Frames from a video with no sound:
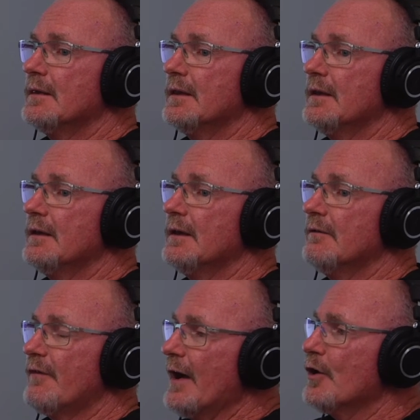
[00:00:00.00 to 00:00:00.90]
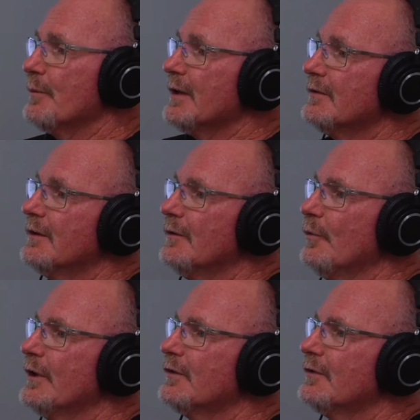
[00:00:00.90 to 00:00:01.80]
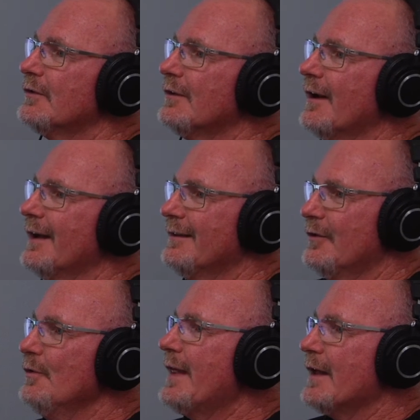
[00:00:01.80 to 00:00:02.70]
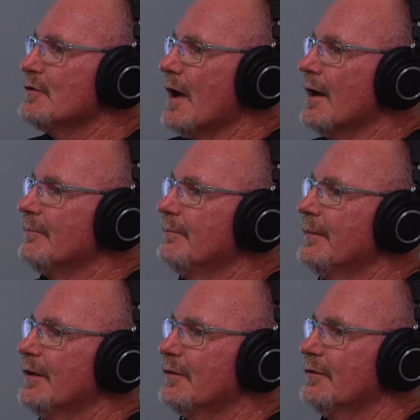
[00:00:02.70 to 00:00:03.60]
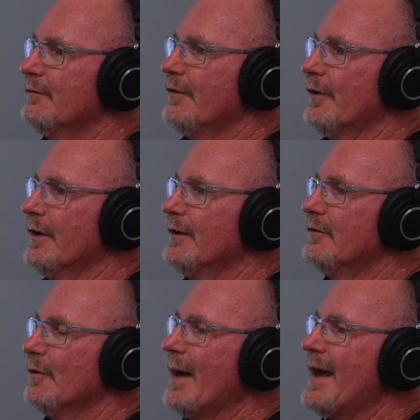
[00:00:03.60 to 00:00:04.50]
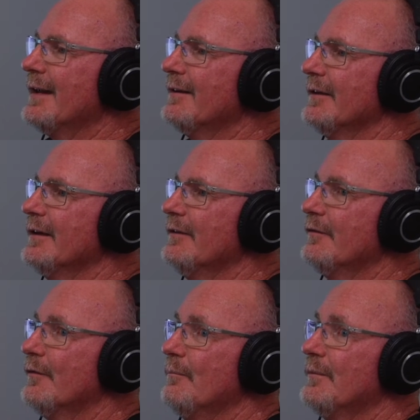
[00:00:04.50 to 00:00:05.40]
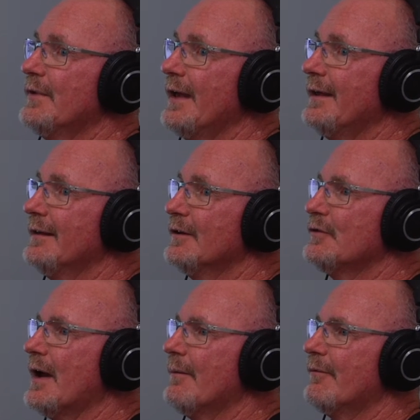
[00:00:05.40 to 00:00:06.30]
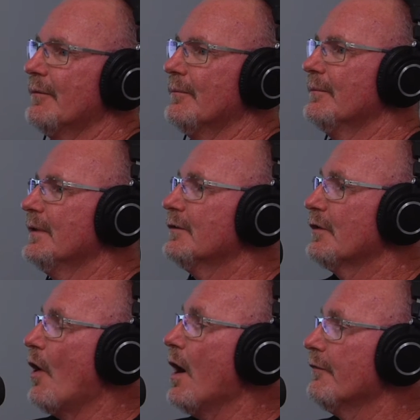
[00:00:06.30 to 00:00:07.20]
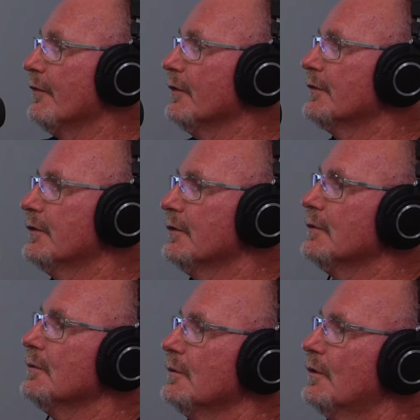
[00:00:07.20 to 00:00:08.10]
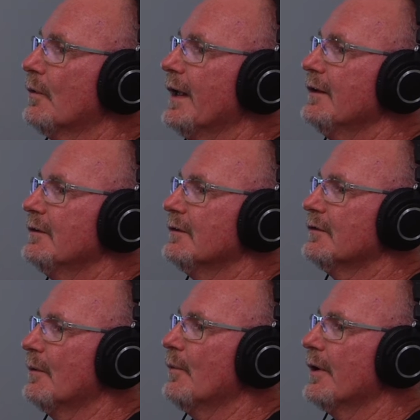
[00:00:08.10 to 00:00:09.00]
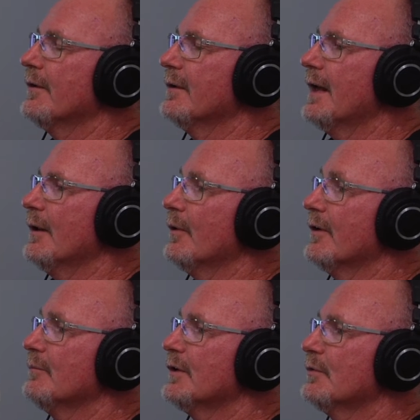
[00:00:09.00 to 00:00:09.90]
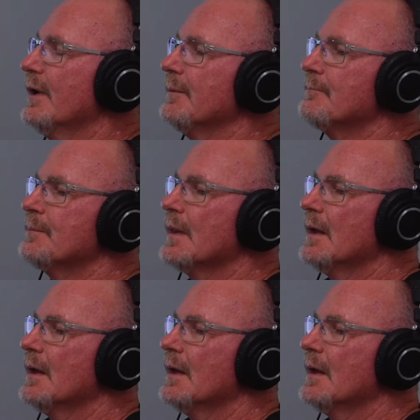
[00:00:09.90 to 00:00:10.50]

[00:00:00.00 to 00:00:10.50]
The environment in which I do that job has varied dramatically, taking the job from it's awful to great and anywhere in between.